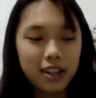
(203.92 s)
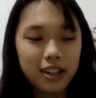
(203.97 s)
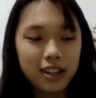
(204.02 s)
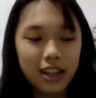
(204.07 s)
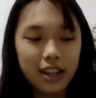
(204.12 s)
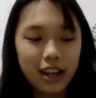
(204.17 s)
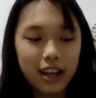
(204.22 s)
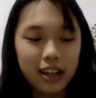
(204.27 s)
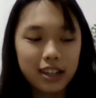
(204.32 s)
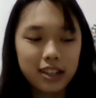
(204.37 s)

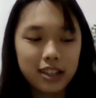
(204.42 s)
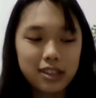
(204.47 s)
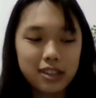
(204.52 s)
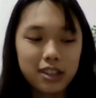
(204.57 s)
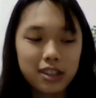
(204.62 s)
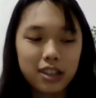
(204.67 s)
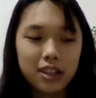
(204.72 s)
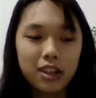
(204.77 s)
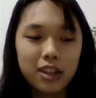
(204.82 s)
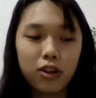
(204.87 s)
like a
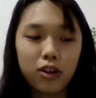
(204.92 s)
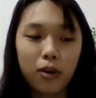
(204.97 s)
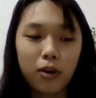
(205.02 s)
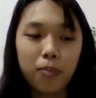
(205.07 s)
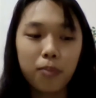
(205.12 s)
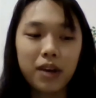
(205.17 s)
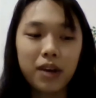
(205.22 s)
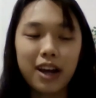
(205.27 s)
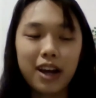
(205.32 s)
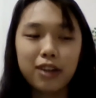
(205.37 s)
certain
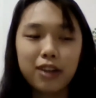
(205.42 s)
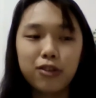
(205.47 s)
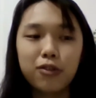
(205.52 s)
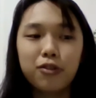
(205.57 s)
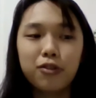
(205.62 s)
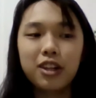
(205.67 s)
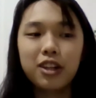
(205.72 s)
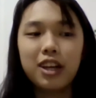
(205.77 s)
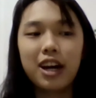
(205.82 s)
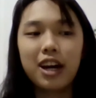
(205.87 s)
topic I
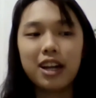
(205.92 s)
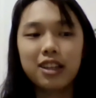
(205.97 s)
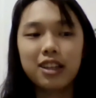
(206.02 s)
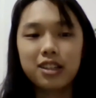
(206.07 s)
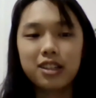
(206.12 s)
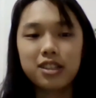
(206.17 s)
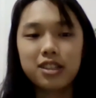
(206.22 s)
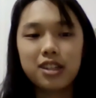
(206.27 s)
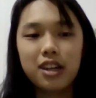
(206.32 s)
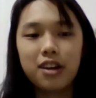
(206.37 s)
don't really
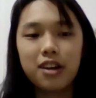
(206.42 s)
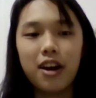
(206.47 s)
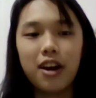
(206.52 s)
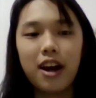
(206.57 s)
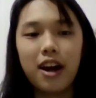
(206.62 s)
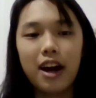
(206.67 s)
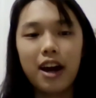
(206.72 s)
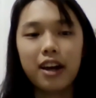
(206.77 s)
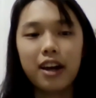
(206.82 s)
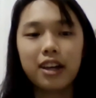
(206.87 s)
understand,
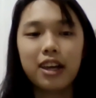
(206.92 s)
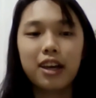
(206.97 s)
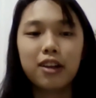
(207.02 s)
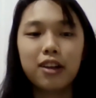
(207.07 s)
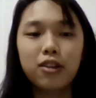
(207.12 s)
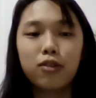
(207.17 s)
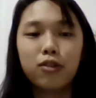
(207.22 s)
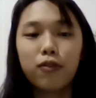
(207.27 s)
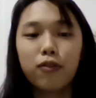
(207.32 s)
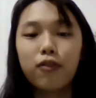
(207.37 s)
right, I
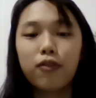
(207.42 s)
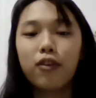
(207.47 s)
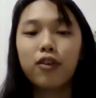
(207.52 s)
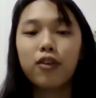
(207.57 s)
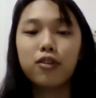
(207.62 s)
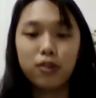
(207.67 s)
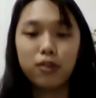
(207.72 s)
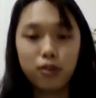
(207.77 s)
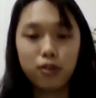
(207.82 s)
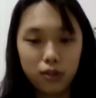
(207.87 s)
can look for
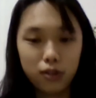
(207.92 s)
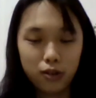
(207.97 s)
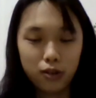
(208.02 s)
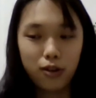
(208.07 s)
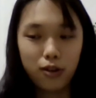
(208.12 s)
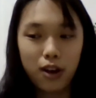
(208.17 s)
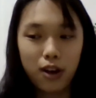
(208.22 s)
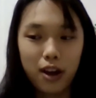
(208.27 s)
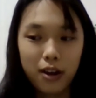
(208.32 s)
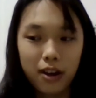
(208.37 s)
you
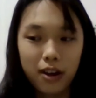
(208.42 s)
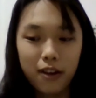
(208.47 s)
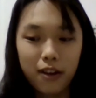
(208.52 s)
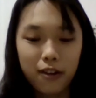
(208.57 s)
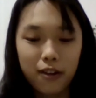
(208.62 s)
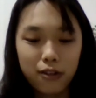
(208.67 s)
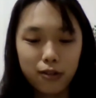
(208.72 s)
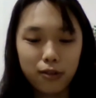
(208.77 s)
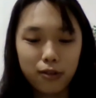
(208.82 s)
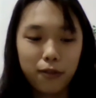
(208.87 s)
to
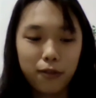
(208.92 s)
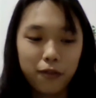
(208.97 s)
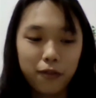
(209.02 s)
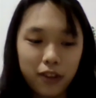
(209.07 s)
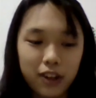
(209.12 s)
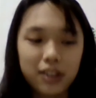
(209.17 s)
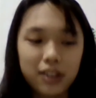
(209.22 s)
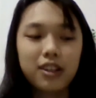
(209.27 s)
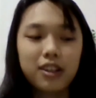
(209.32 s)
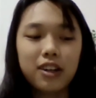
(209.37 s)

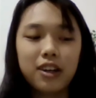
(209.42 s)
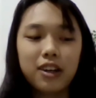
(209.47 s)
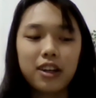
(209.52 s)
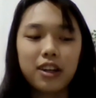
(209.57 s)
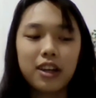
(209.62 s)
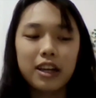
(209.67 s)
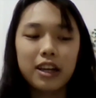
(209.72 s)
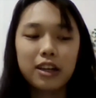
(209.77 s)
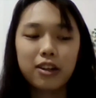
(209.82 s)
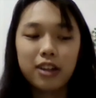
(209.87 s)
further
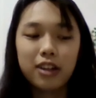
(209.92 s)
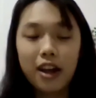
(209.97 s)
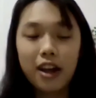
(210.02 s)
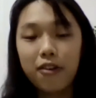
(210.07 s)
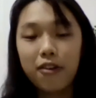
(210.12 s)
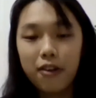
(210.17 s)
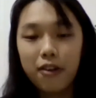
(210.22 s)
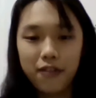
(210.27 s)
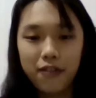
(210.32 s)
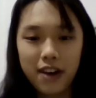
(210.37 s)

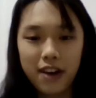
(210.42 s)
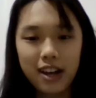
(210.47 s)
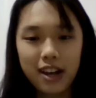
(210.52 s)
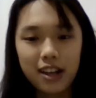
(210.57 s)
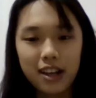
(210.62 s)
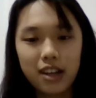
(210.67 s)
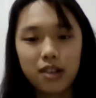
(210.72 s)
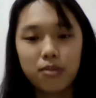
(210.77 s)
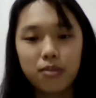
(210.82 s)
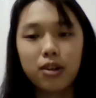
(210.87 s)
clarify
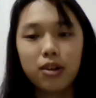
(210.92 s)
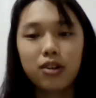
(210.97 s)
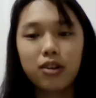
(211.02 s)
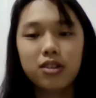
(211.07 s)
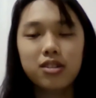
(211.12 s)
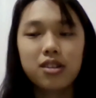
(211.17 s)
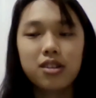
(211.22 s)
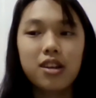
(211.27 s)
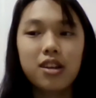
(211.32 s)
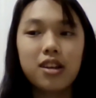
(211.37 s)
it.
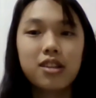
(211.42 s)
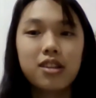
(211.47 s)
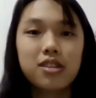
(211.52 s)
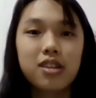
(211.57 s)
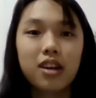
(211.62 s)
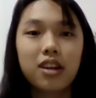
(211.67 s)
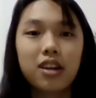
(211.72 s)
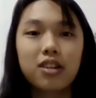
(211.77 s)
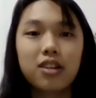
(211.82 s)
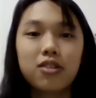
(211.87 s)
Because in
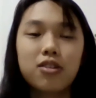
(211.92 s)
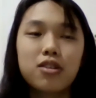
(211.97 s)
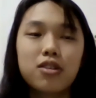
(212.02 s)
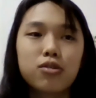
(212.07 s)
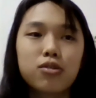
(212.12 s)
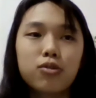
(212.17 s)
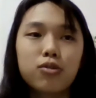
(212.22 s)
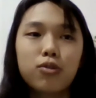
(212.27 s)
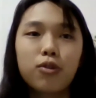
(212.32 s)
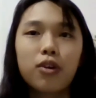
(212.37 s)
secondary
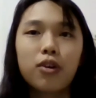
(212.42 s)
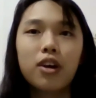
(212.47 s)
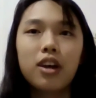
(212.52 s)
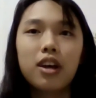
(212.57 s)
school,